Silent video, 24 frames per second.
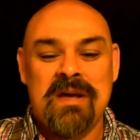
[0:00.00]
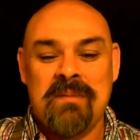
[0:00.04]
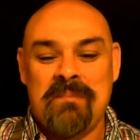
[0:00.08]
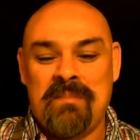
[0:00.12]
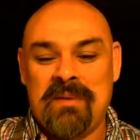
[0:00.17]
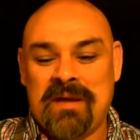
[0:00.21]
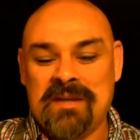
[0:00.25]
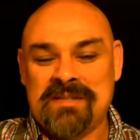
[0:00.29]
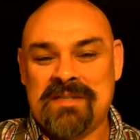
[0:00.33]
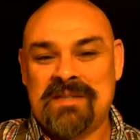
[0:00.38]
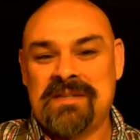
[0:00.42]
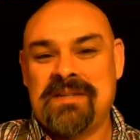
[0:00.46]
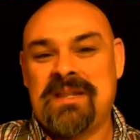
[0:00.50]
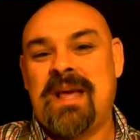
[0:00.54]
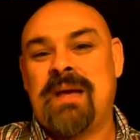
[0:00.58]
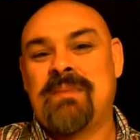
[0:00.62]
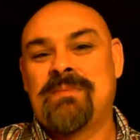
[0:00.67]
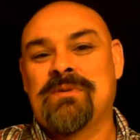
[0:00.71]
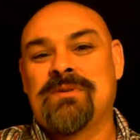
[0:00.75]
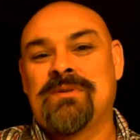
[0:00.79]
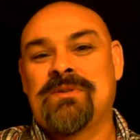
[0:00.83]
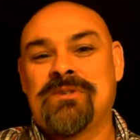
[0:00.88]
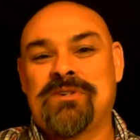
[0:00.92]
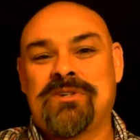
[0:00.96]
because the
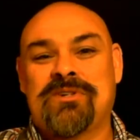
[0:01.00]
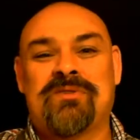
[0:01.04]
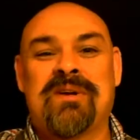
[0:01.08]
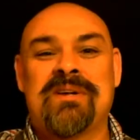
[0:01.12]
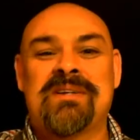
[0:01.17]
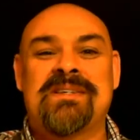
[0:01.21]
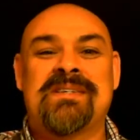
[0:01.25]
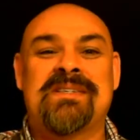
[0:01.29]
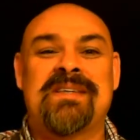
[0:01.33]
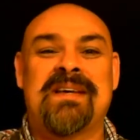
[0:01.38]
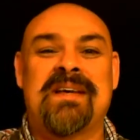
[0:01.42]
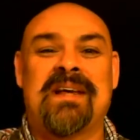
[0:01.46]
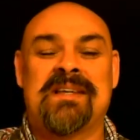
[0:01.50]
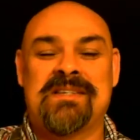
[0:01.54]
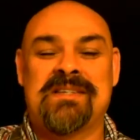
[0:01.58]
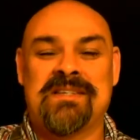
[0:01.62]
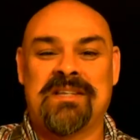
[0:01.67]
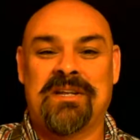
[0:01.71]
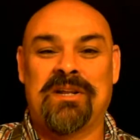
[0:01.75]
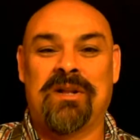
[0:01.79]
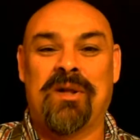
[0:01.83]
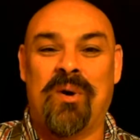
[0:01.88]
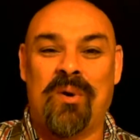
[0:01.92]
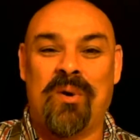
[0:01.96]
damsel in distress thing gets a
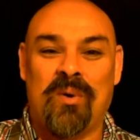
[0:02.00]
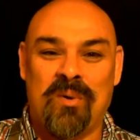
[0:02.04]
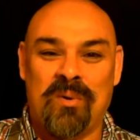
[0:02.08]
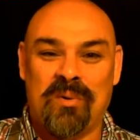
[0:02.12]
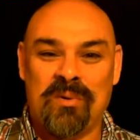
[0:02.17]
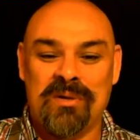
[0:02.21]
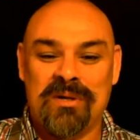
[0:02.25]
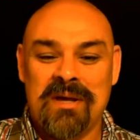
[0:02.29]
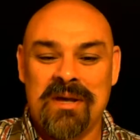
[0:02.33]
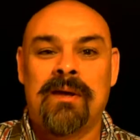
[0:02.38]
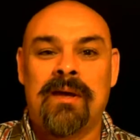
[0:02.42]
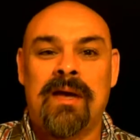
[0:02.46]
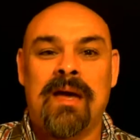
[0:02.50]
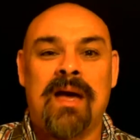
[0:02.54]
little old.